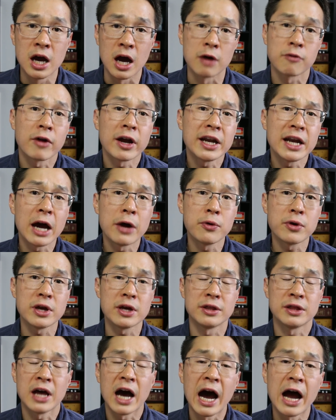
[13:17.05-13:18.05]
Uh, right now,
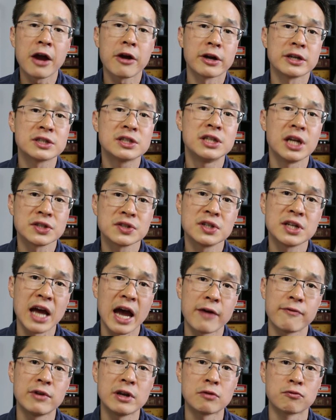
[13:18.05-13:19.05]
the I R S doesn't
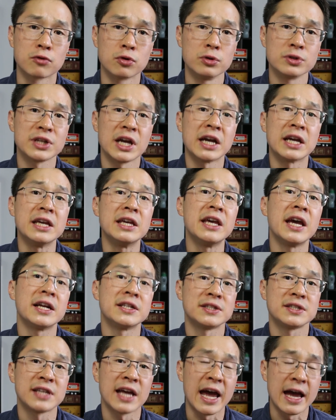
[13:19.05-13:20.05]
have any rules
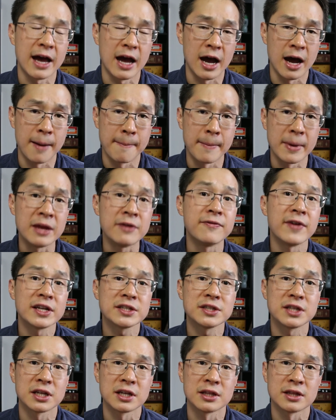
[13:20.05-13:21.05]
against um,
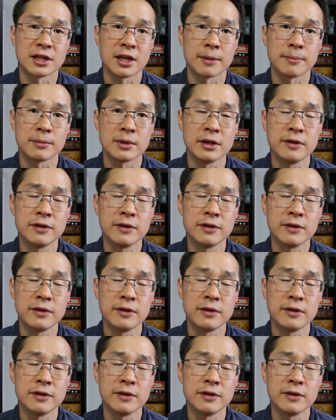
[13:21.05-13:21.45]
investing in them,